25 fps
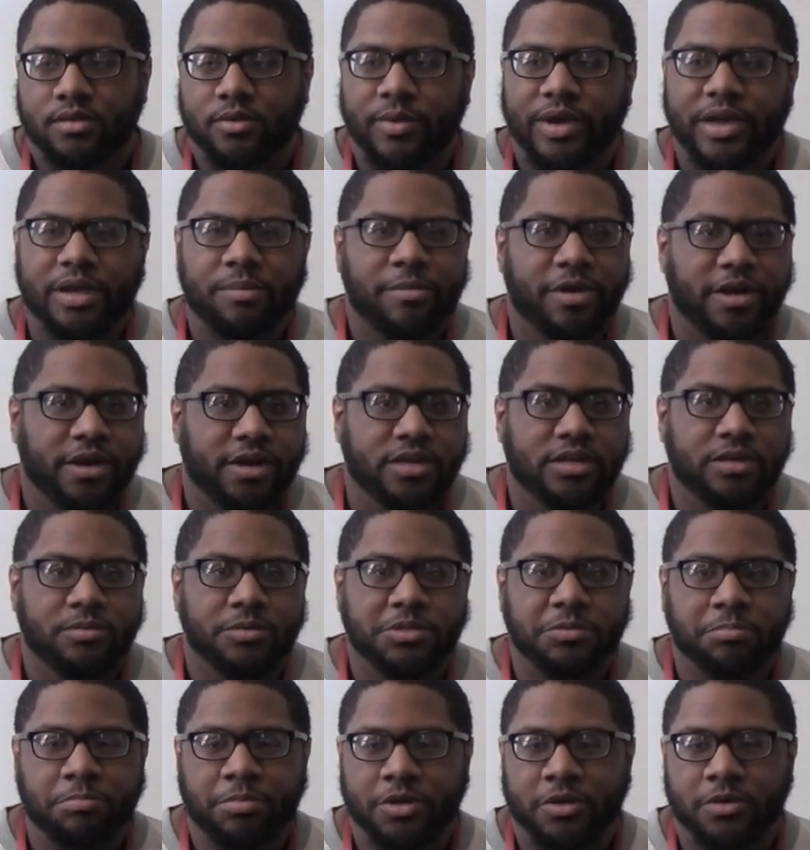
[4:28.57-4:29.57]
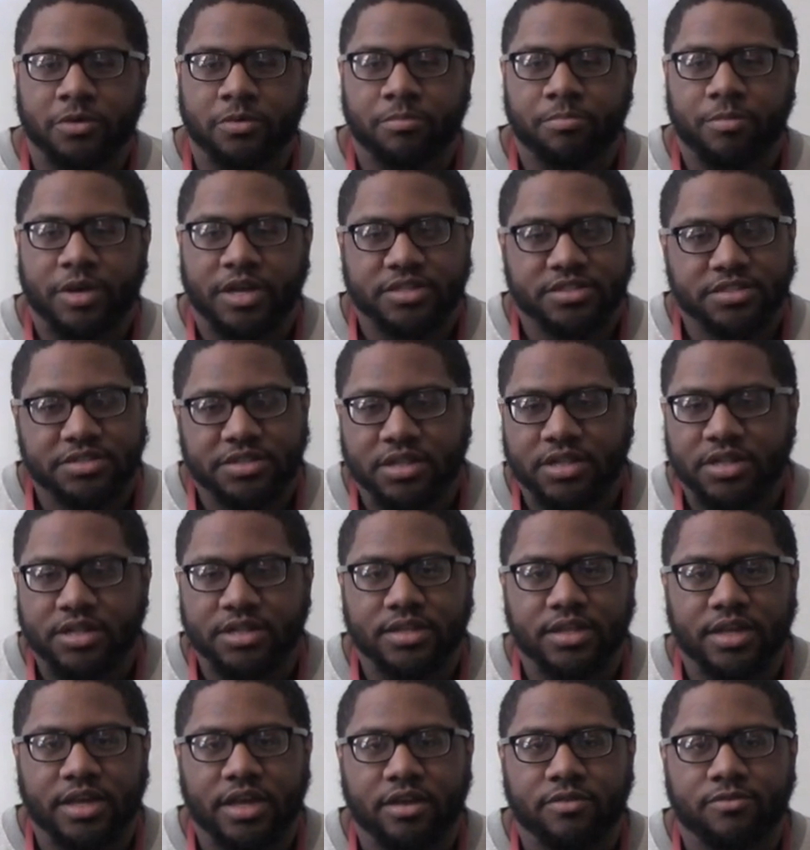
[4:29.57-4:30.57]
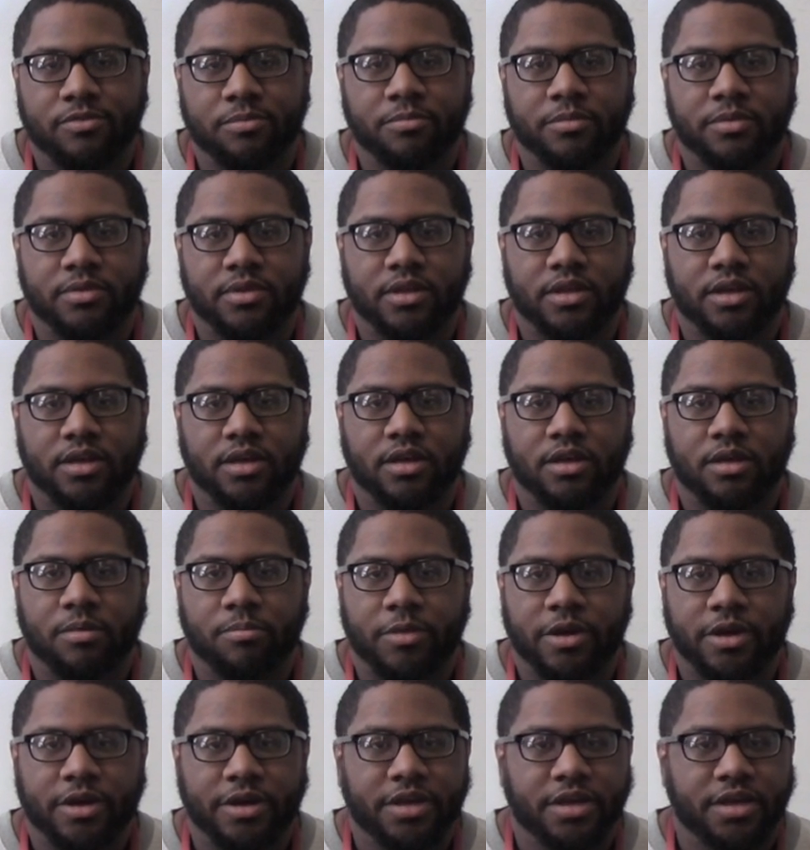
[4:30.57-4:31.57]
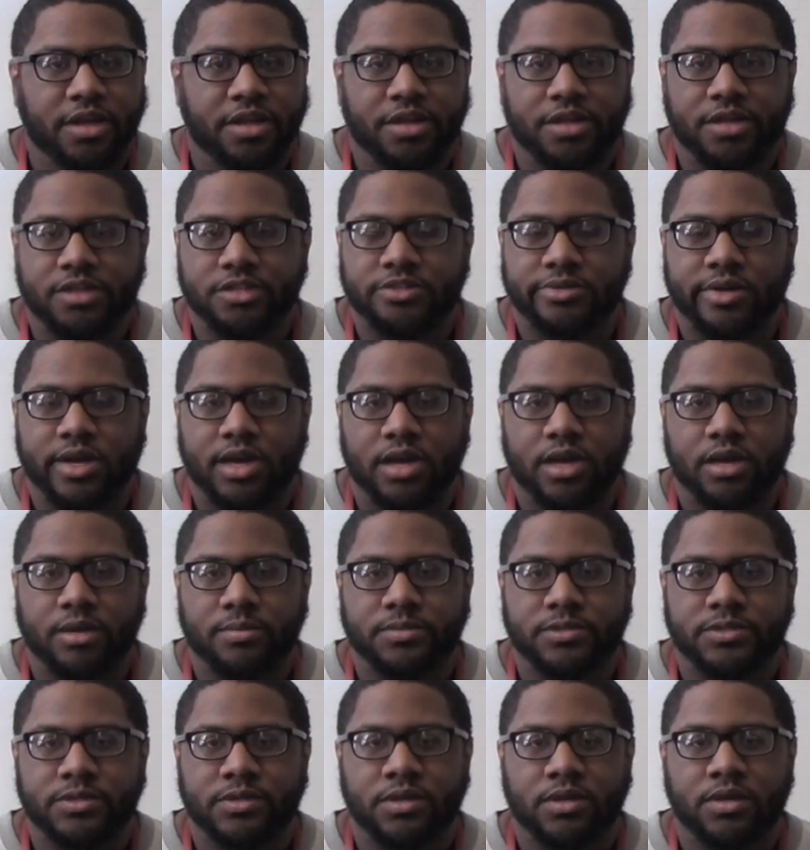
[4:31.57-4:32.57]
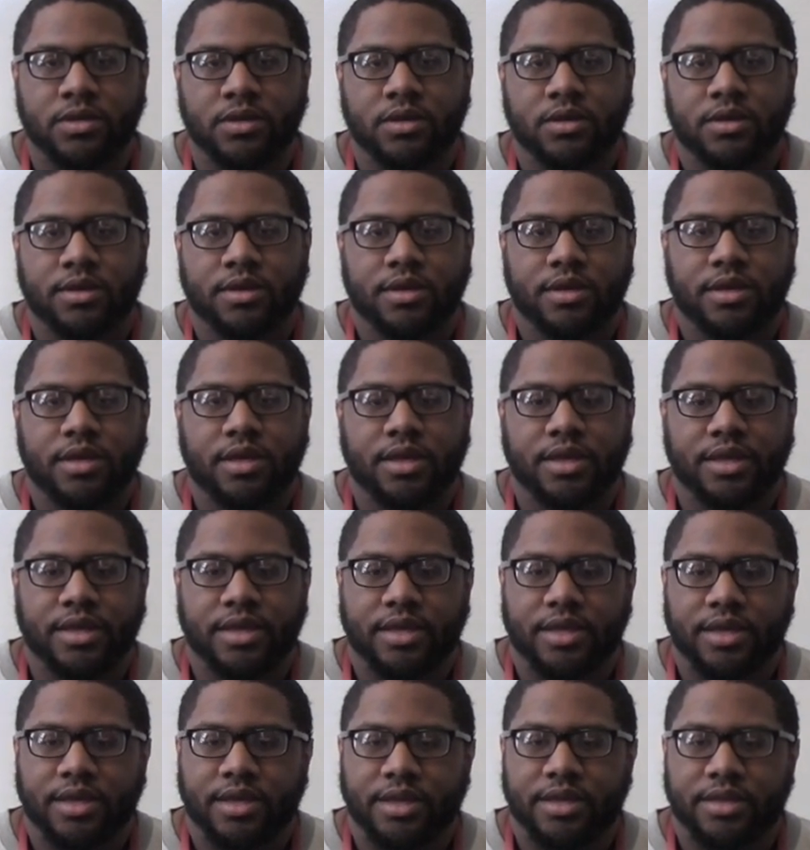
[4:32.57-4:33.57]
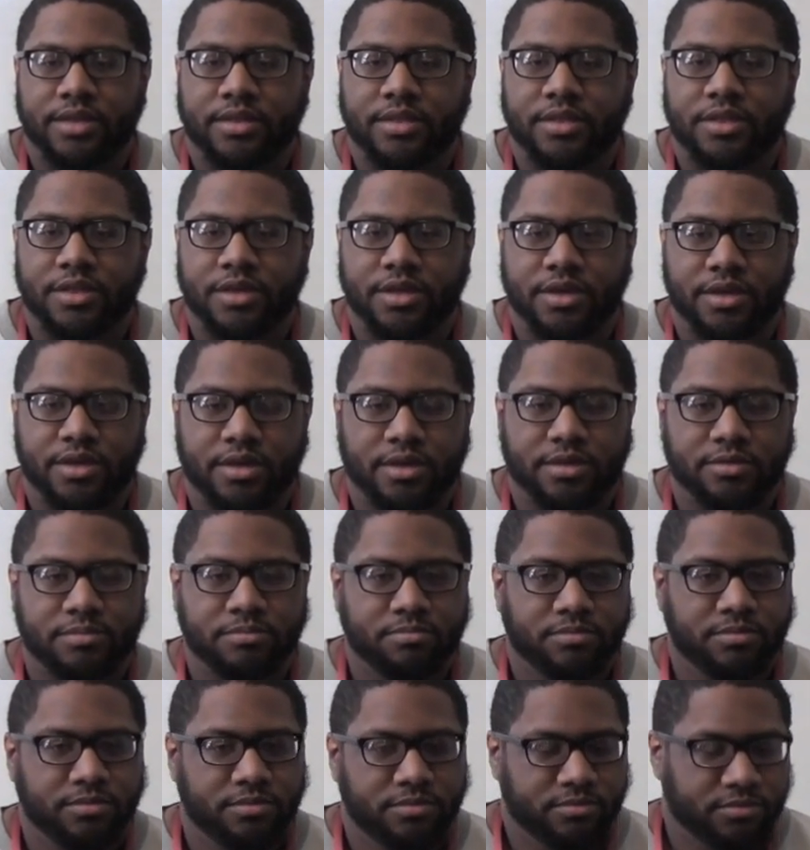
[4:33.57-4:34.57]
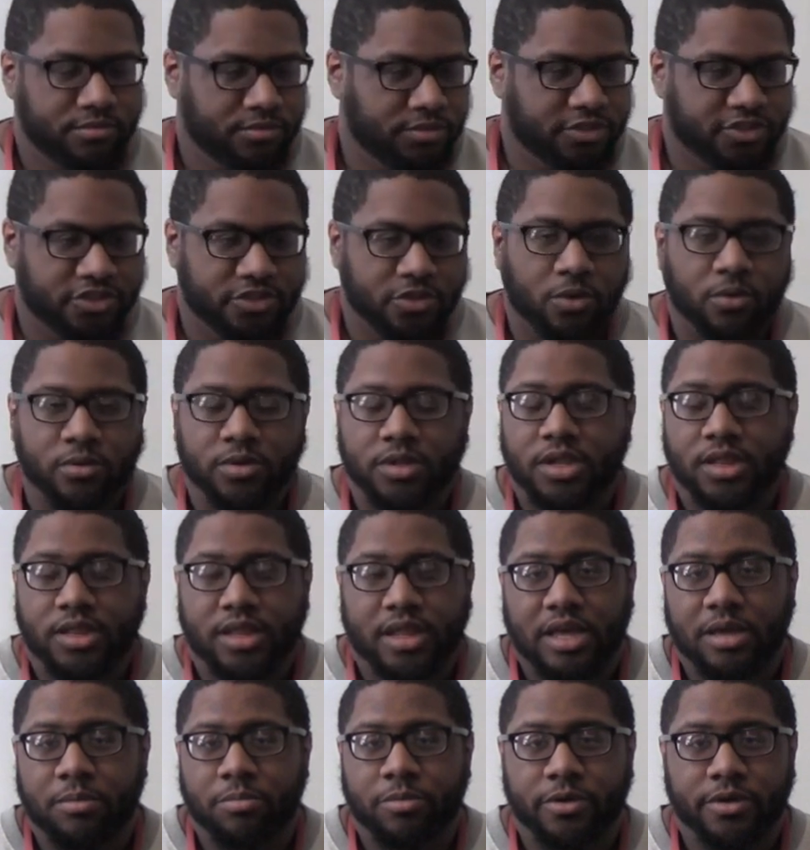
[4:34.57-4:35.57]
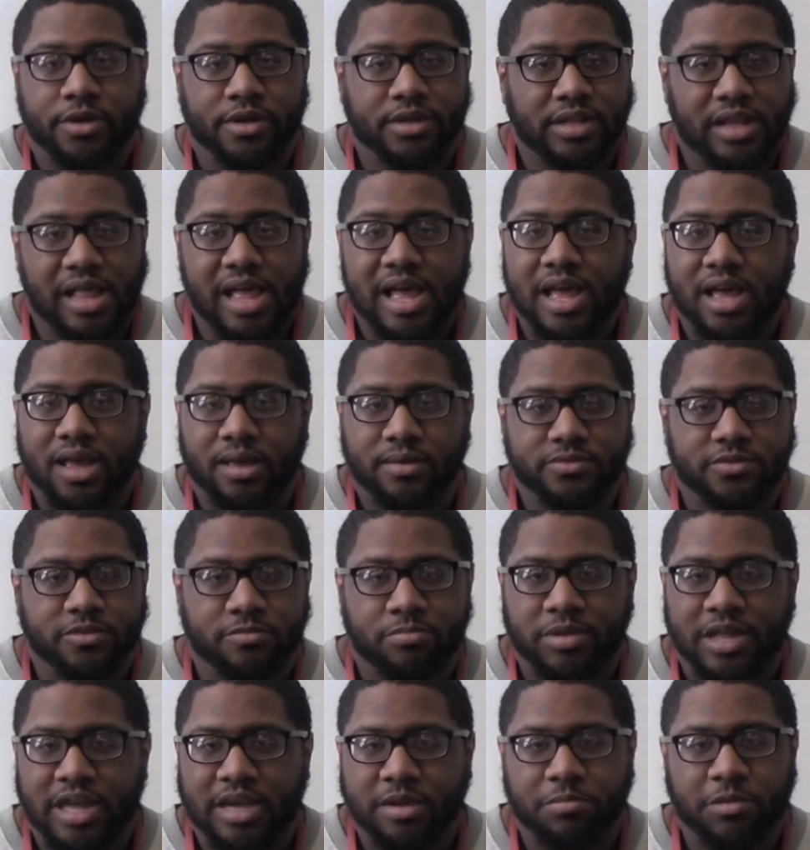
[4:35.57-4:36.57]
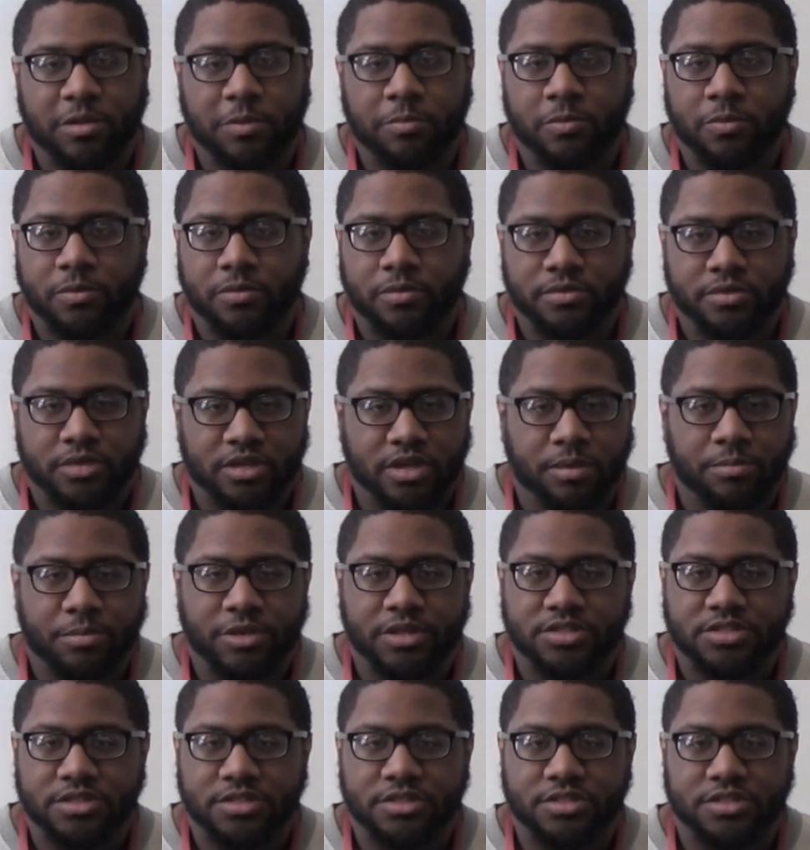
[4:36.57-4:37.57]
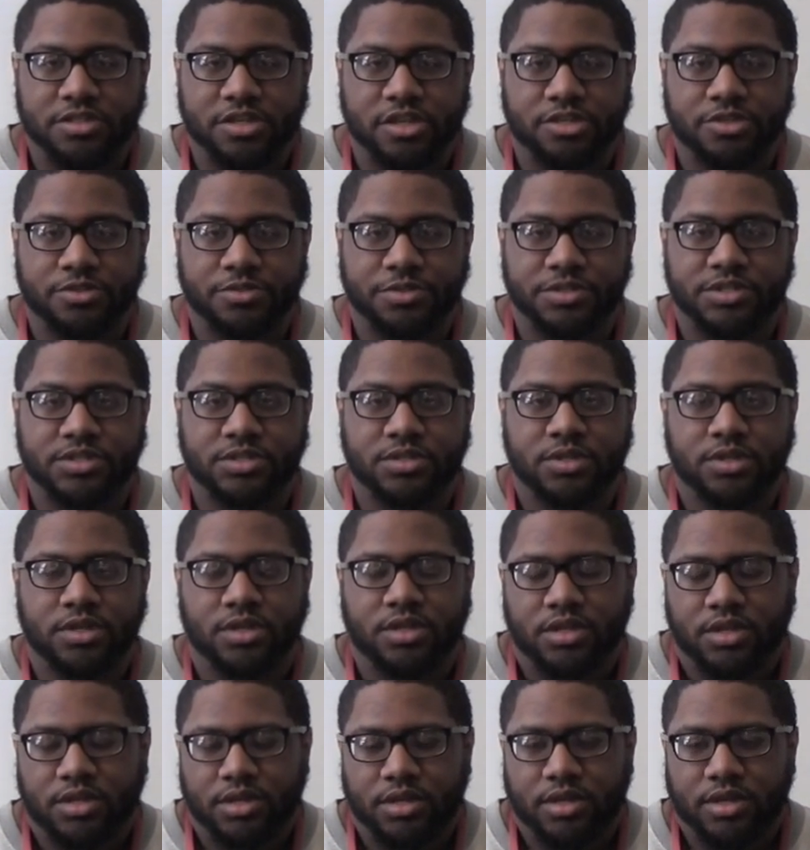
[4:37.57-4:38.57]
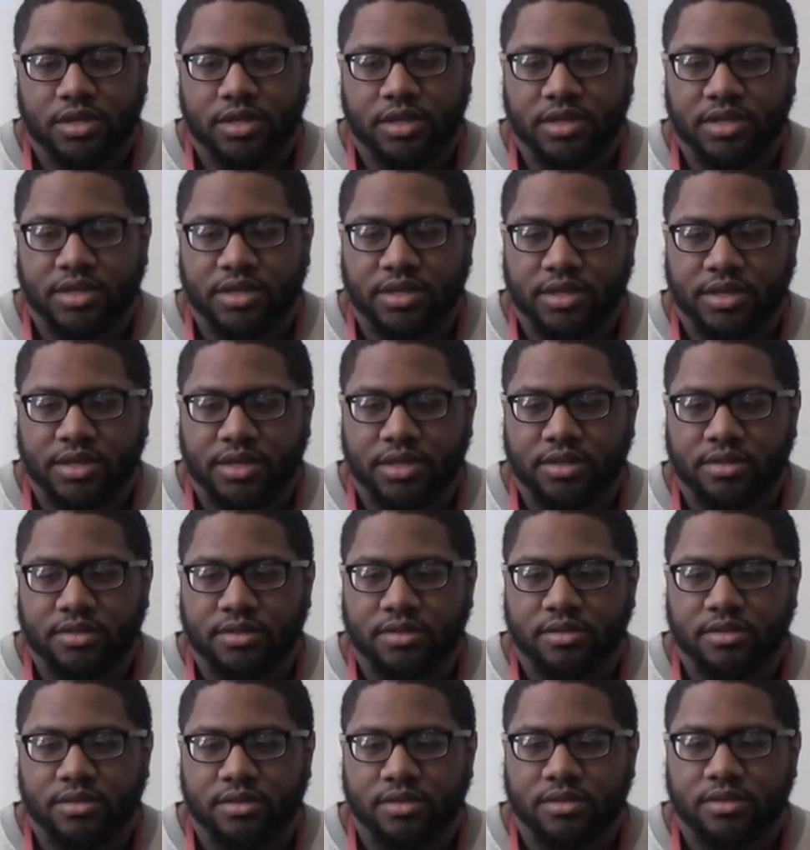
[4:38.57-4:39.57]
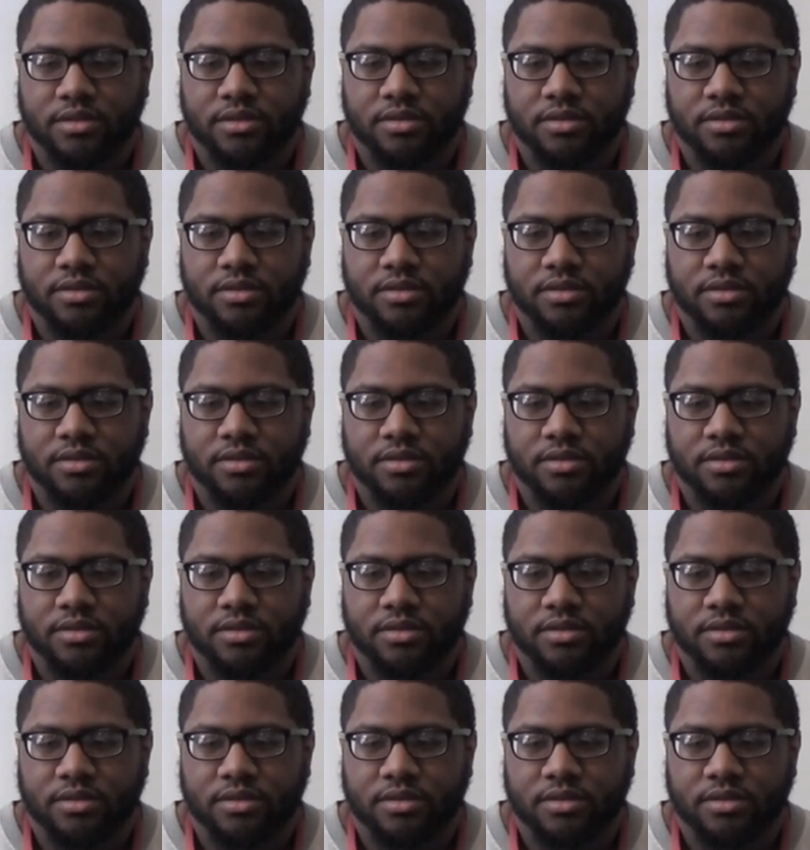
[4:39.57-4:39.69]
way America was built by stealing land from American Indian tribes, and the stolen labor and lives of black people and coming into this country. And